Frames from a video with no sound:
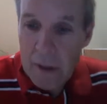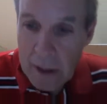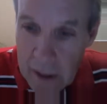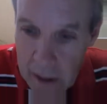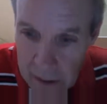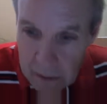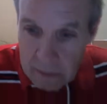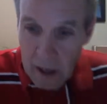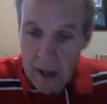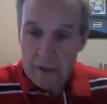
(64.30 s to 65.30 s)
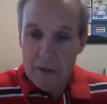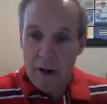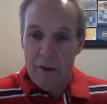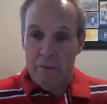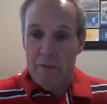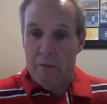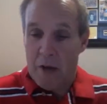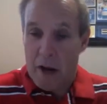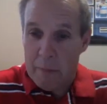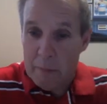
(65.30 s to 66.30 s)
The title of the
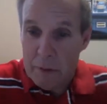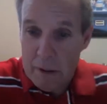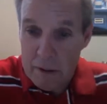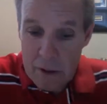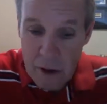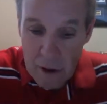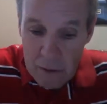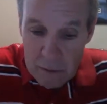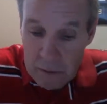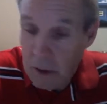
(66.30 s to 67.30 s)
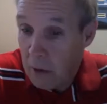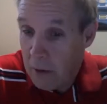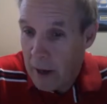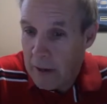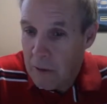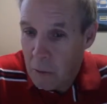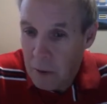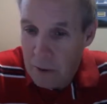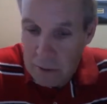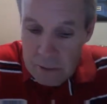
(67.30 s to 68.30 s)
chapter is called
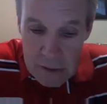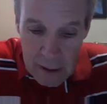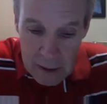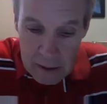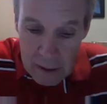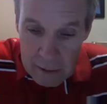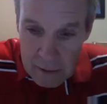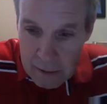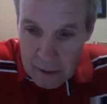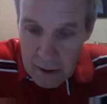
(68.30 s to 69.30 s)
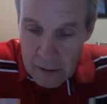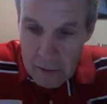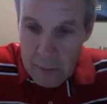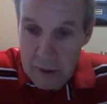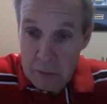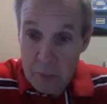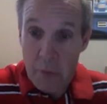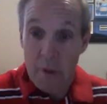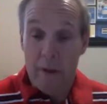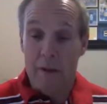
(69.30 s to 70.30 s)
Colliding Worlds, and I think the author makes a
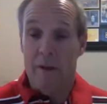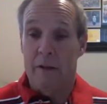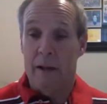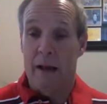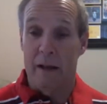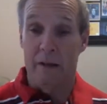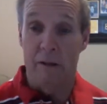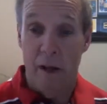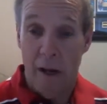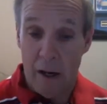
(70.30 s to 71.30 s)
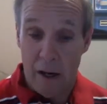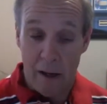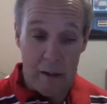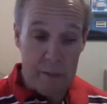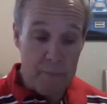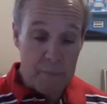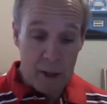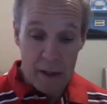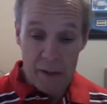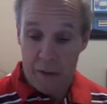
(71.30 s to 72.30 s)
point that
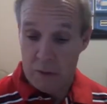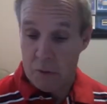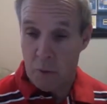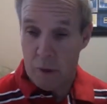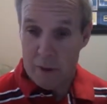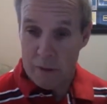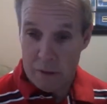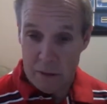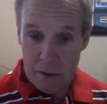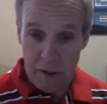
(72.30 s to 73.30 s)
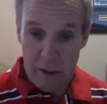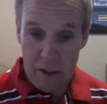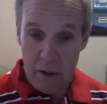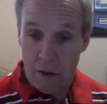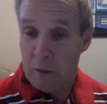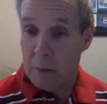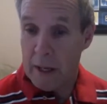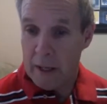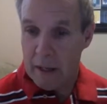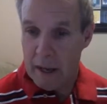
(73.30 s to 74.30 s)
this was the
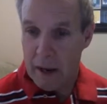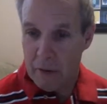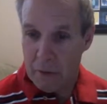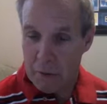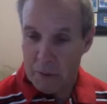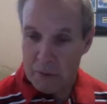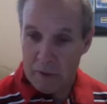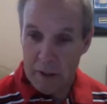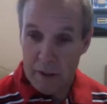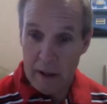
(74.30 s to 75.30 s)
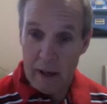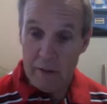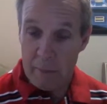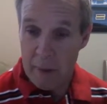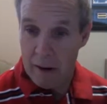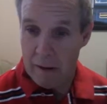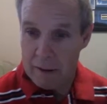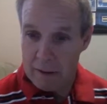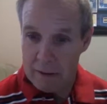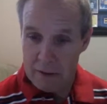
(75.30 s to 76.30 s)
European encounter with the Native
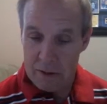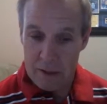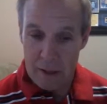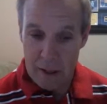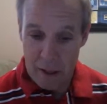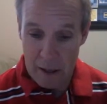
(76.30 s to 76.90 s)
Americans